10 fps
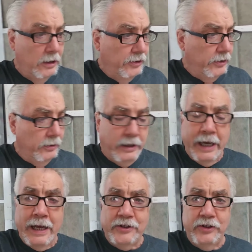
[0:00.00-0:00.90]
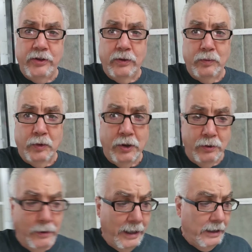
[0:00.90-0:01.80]
So the acetone
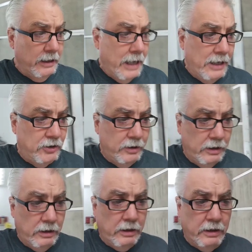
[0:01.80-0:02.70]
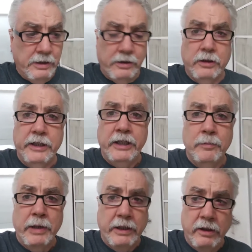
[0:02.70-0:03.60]
worked great. It actually is cleaning
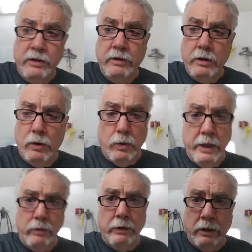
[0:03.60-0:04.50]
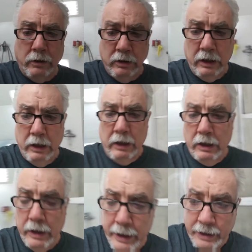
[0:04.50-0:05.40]
my gun quite well,
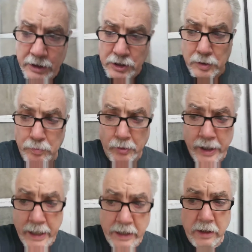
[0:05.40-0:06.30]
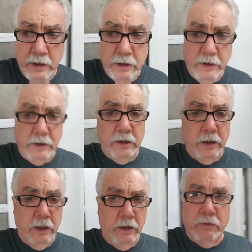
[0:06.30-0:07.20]
and it's sprayed
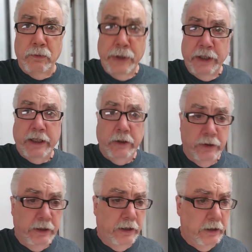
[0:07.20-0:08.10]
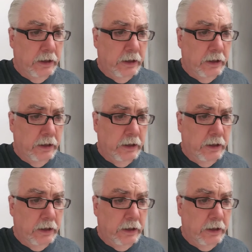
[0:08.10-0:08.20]
really good.